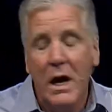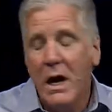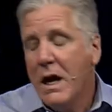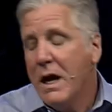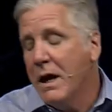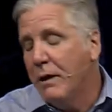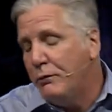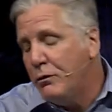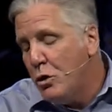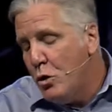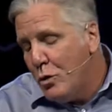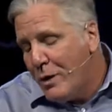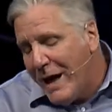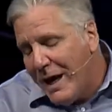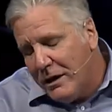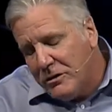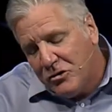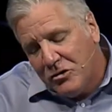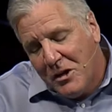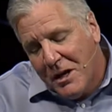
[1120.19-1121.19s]
If you
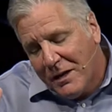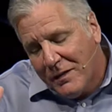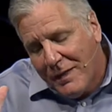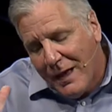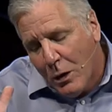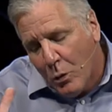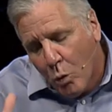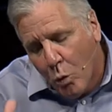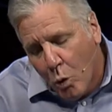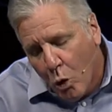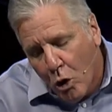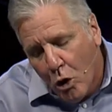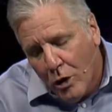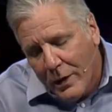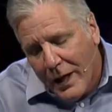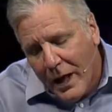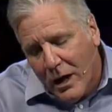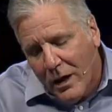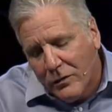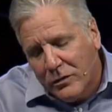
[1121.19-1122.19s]
can't check that word
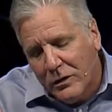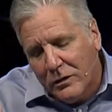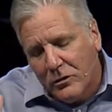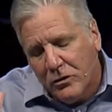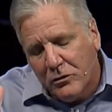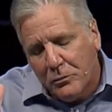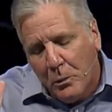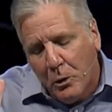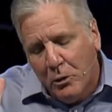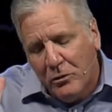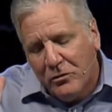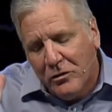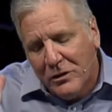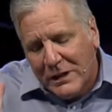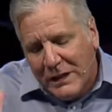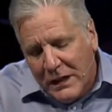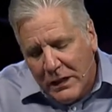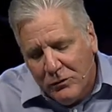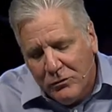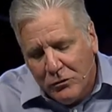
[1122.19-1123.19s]
out that this person
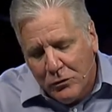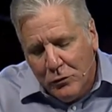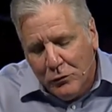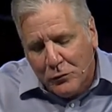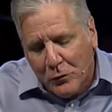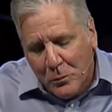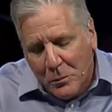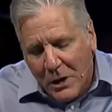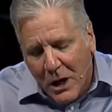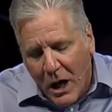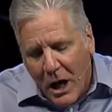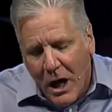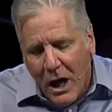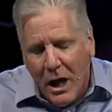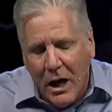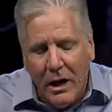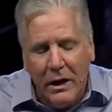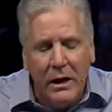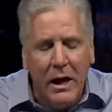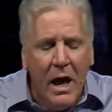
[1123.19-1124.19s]
gives you from
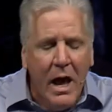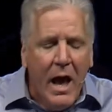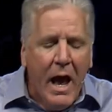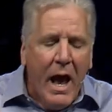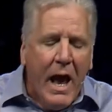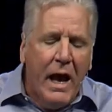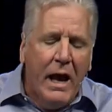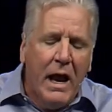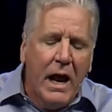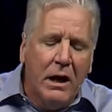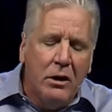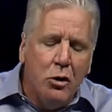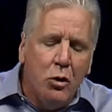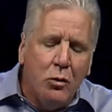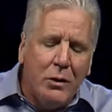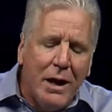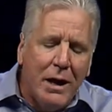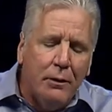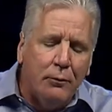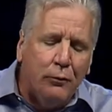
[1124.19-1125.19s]
God and you
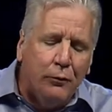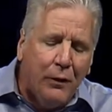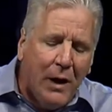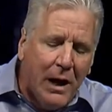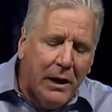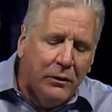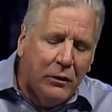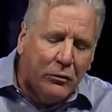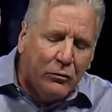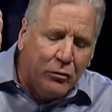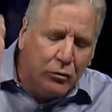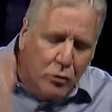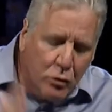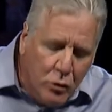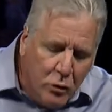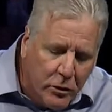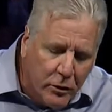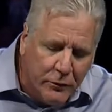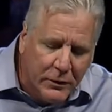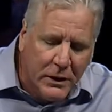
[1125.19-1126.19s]
can't find the
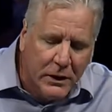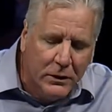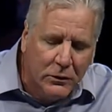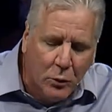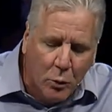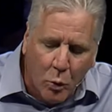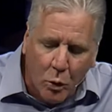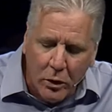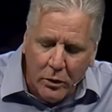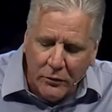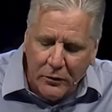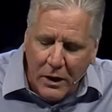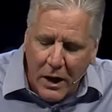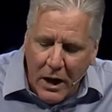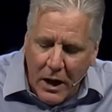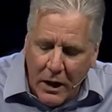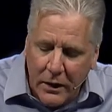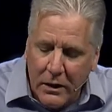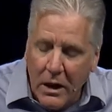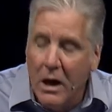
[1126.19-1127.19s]
truth of it in the Word of
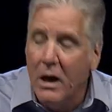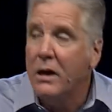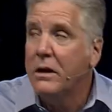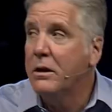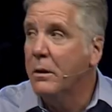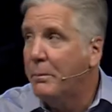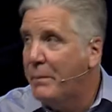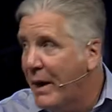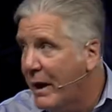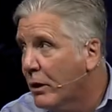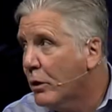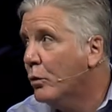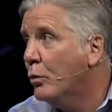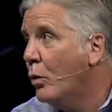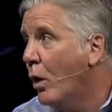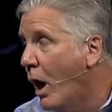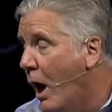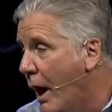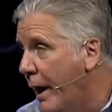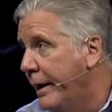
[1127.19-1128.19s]
God, you better
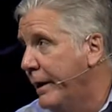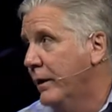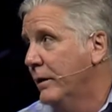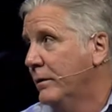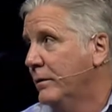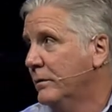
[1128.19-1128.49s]
run.